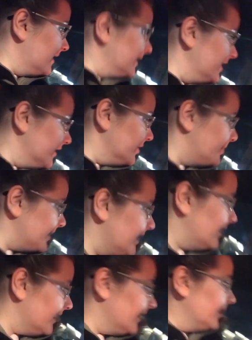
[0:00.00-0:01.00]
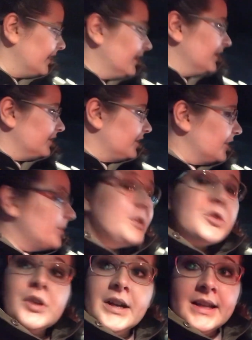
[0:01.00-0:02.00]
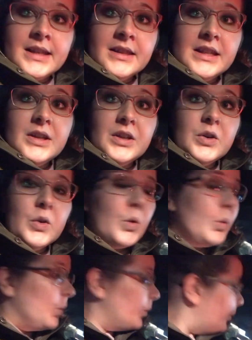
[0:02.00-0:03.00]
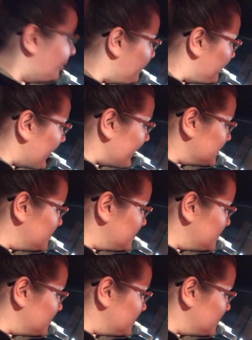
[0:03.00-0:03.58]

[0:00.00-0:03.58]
Uh, he'll be he'll be trying the black